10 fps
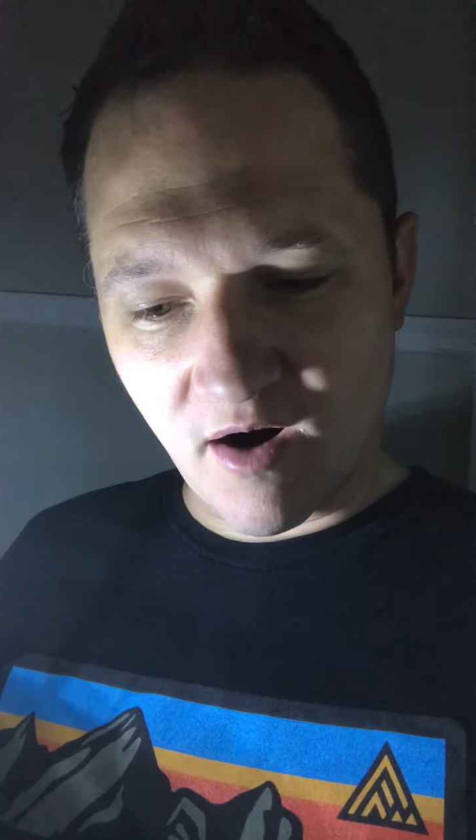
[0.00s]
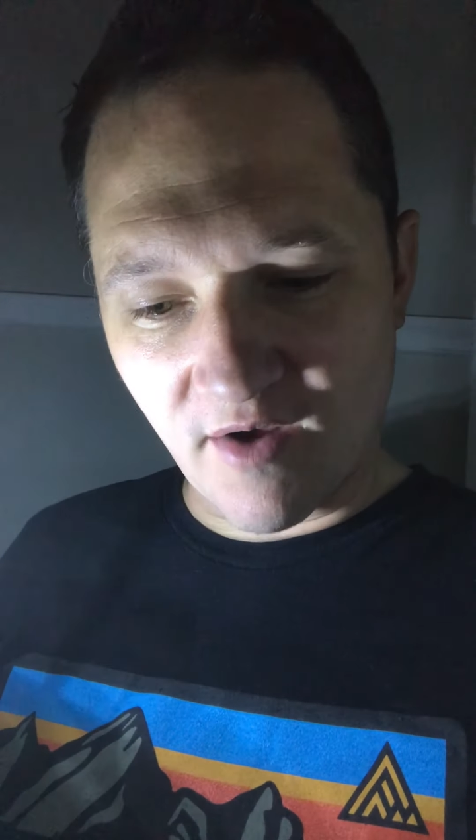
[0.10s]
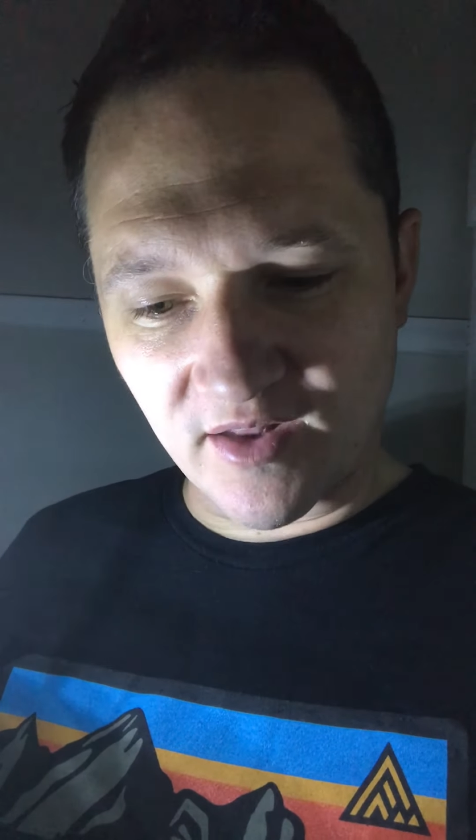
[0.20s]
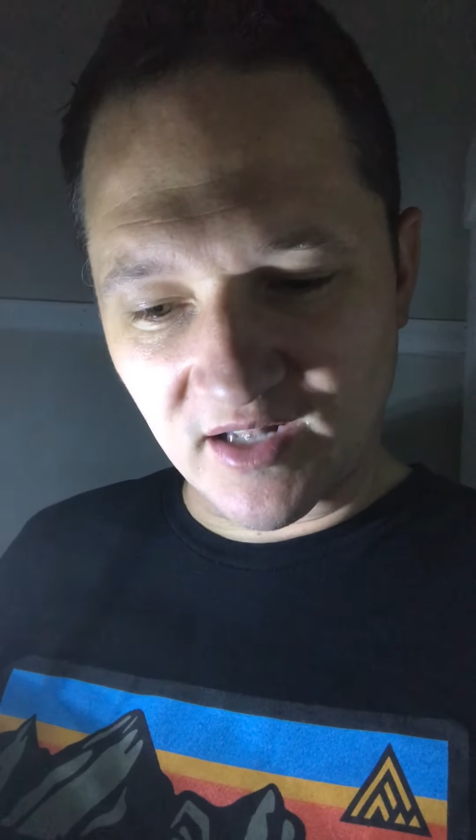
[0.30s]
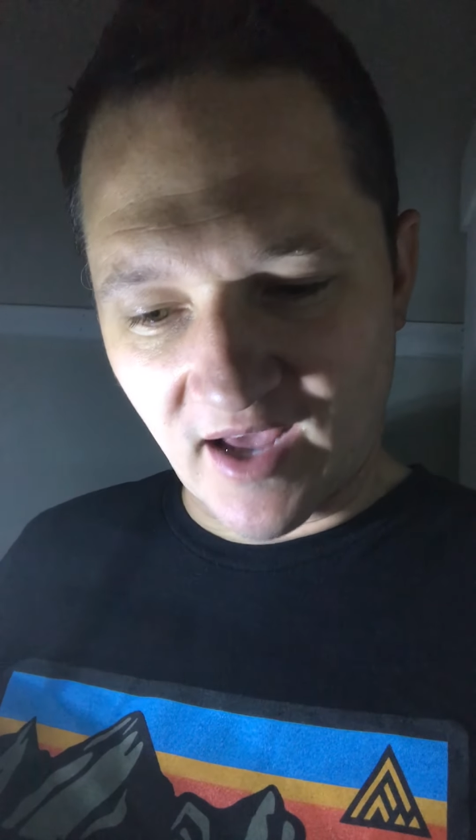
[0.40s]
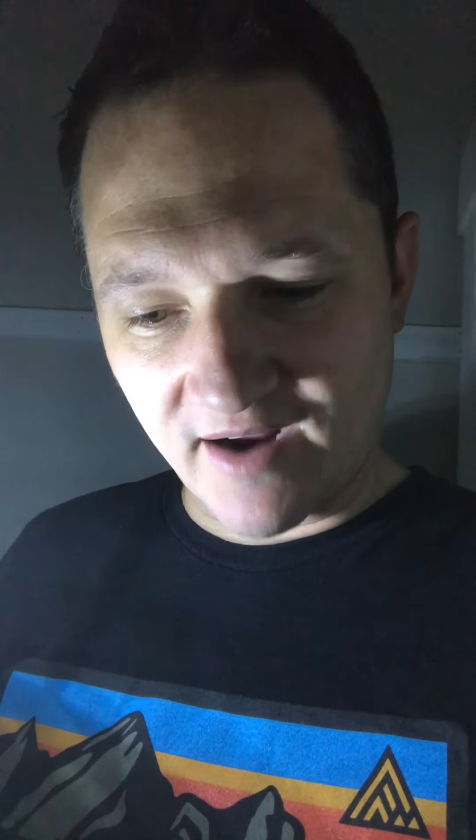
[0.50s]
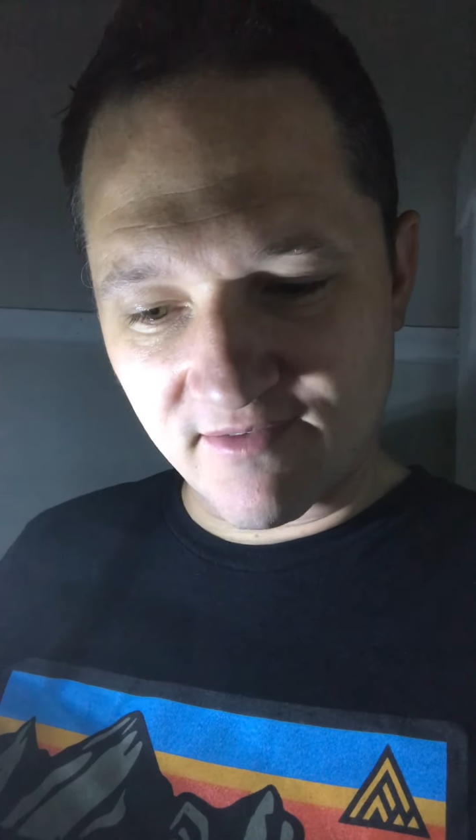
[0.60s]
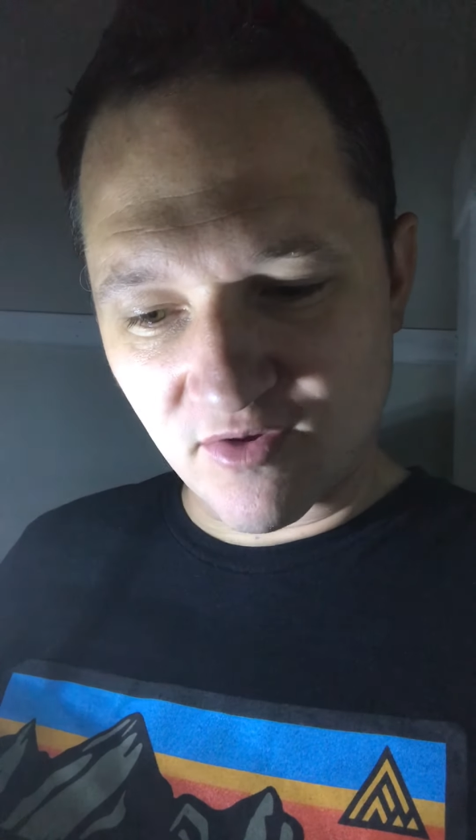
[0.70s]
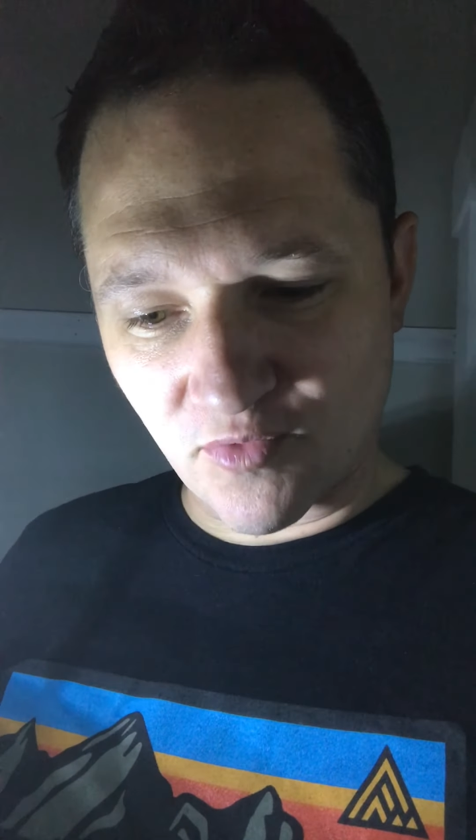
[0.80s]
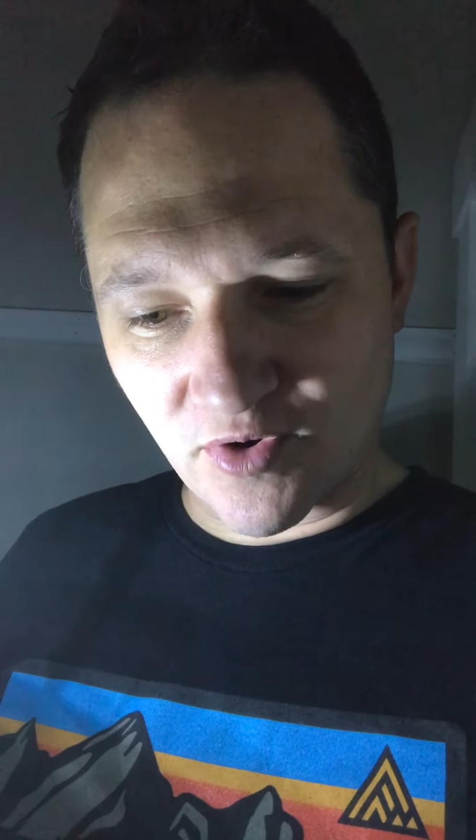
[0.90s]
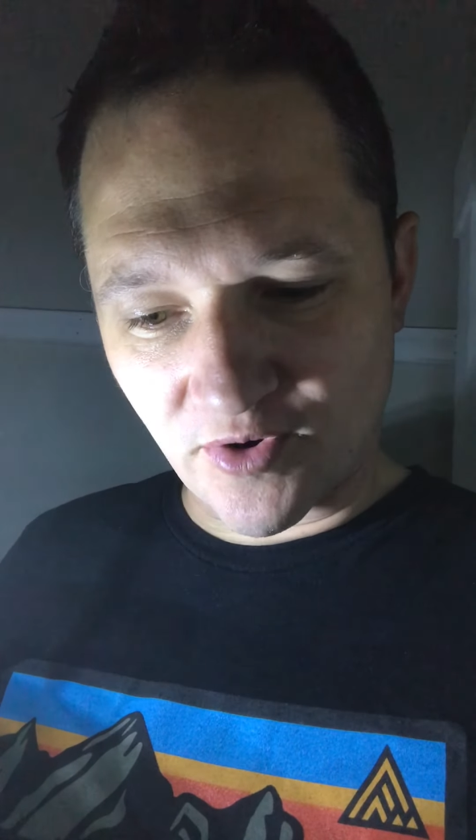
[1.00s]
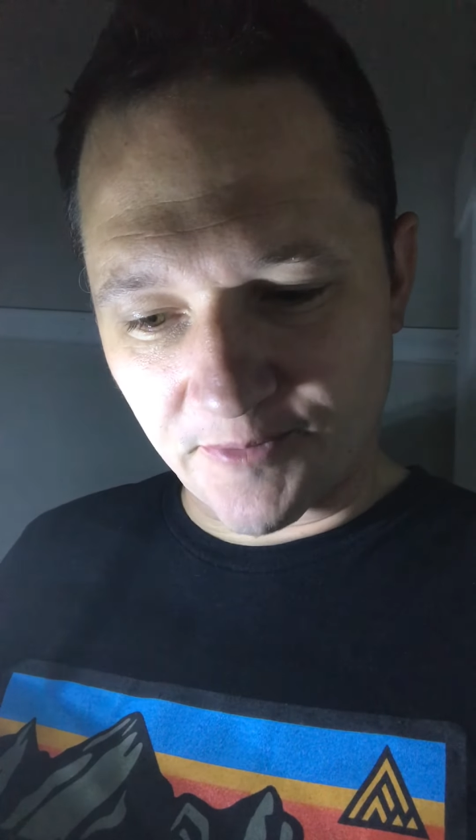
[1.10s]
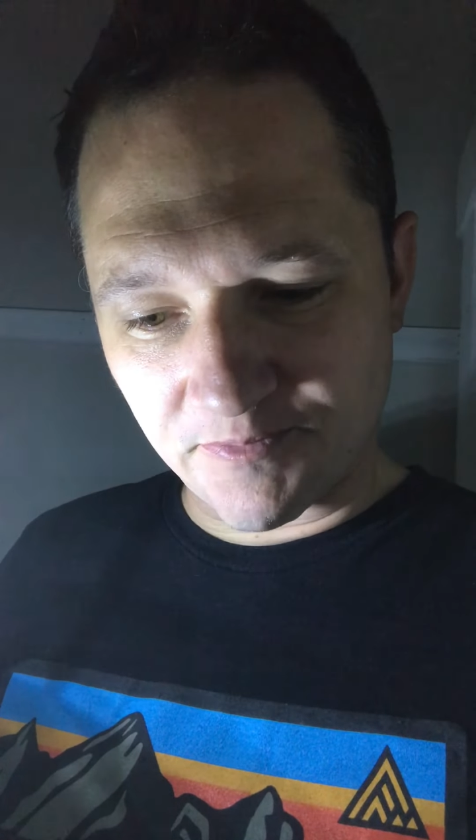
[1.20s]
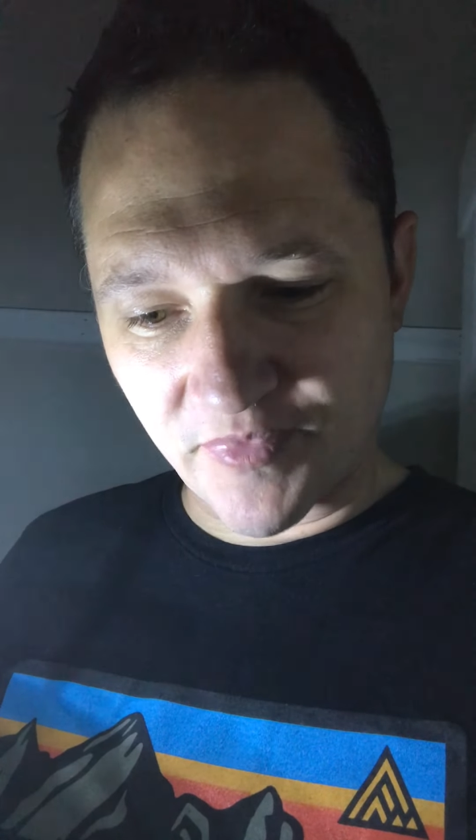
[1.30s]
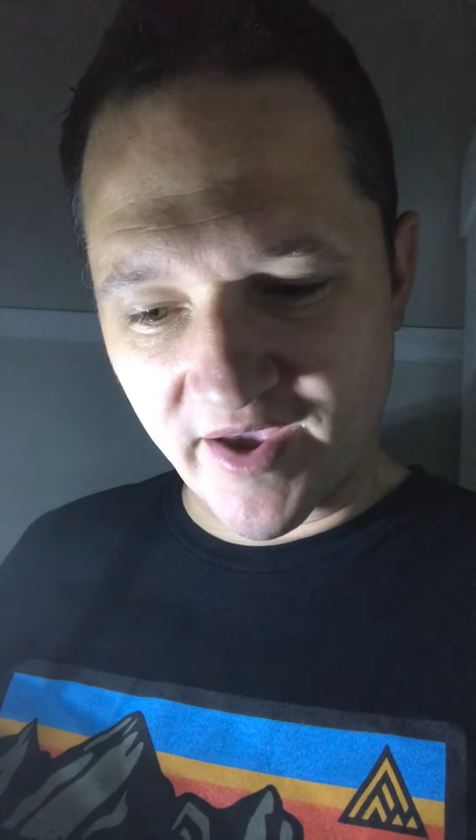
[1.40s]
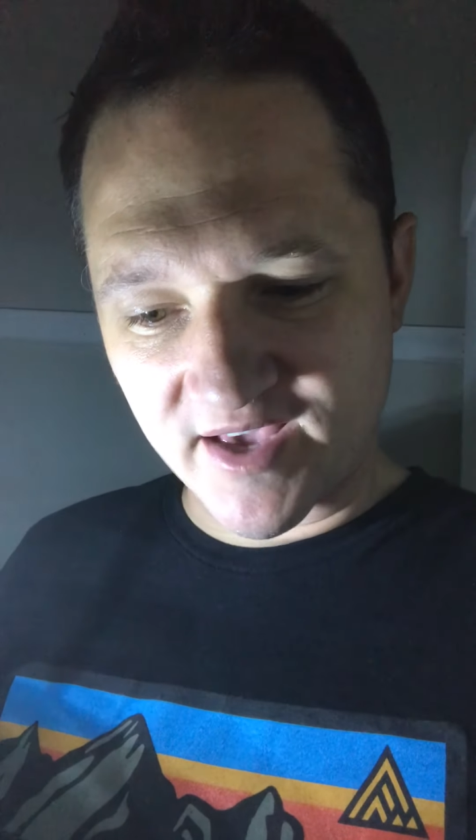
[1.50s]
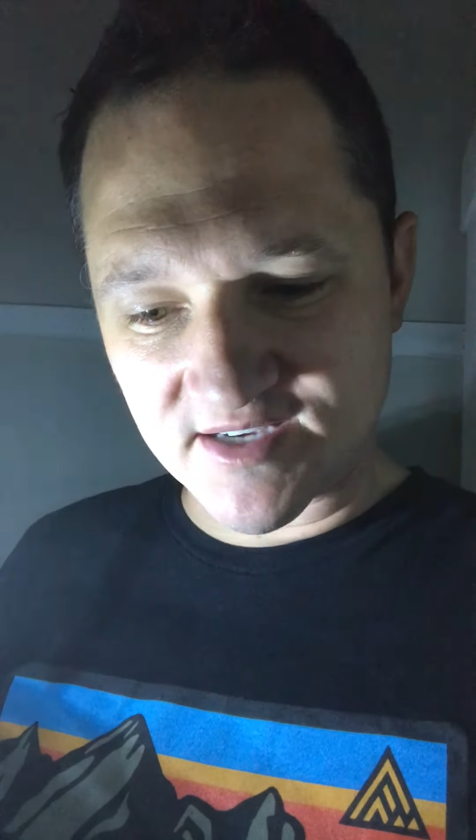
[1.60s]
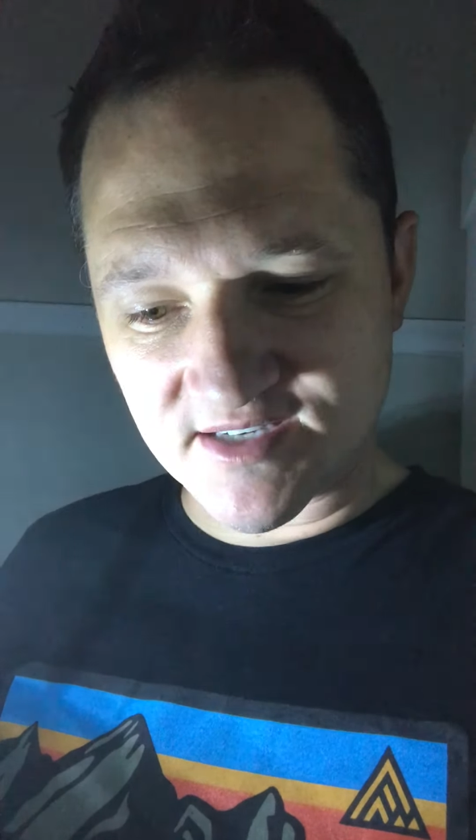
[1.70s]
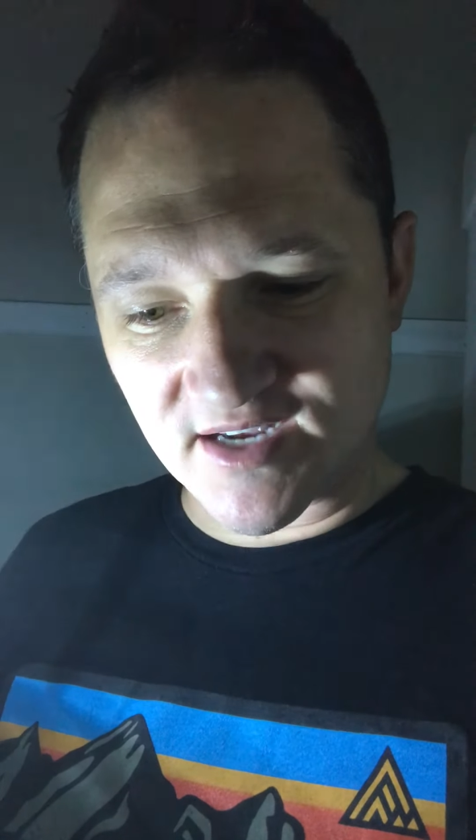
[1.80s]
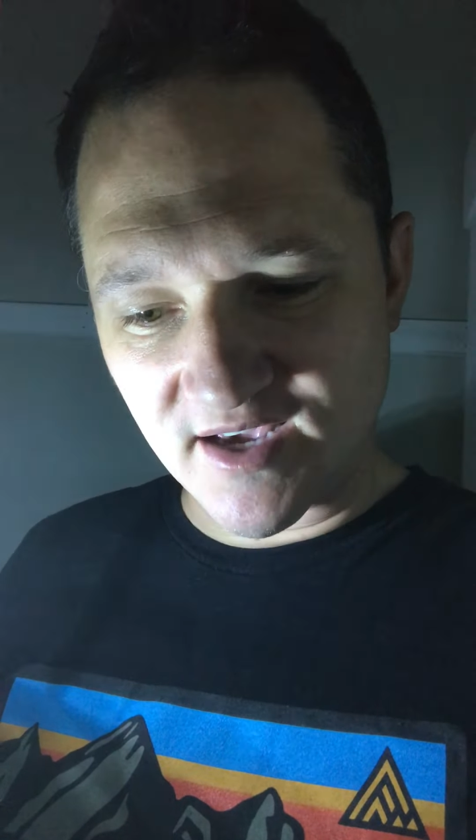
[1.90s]
are the light of the world, like a
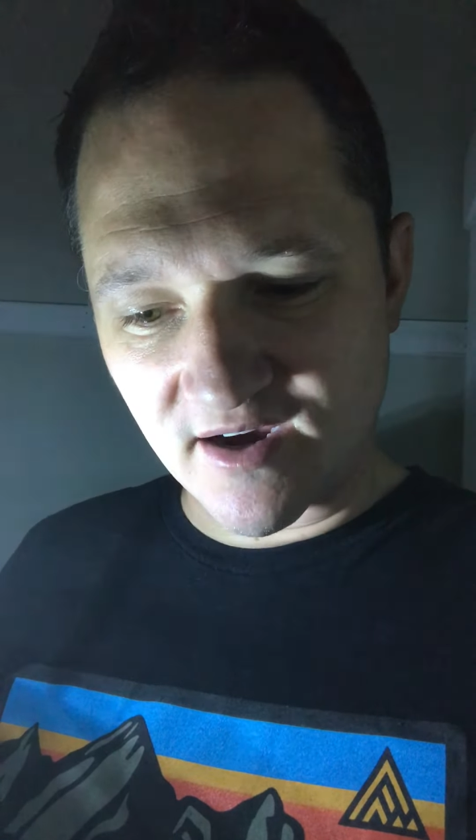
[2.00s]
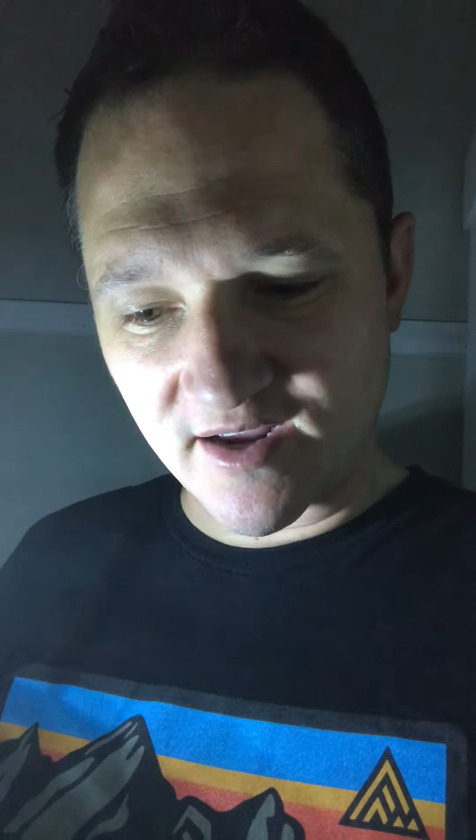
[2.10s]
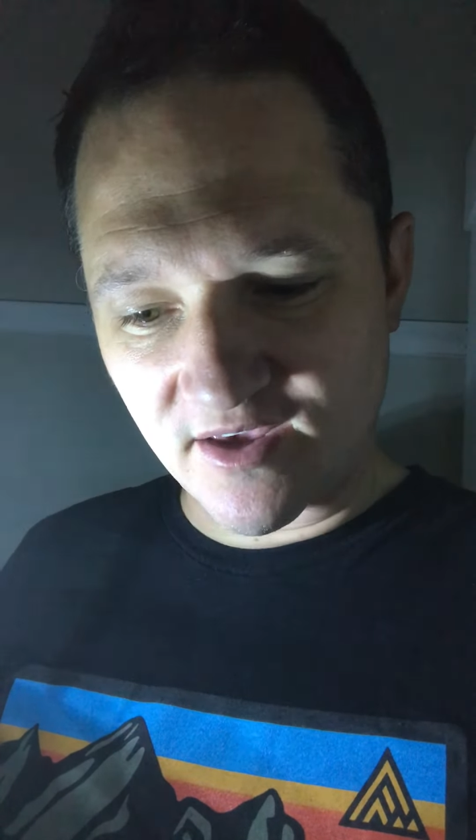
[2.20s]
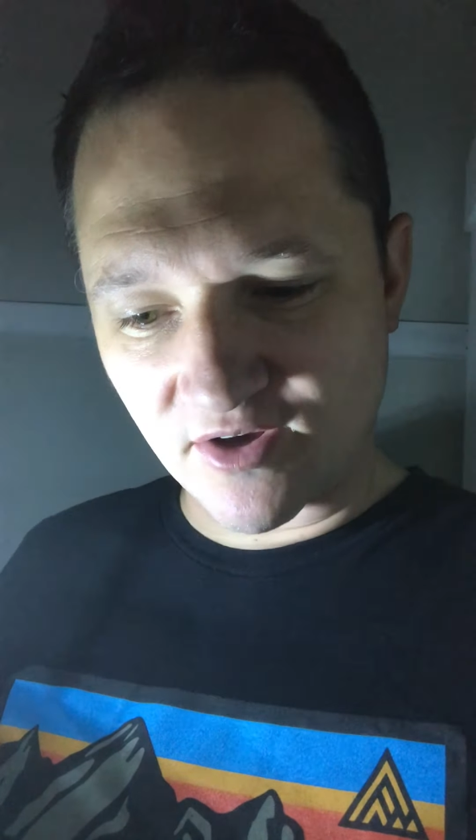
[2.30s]
city on a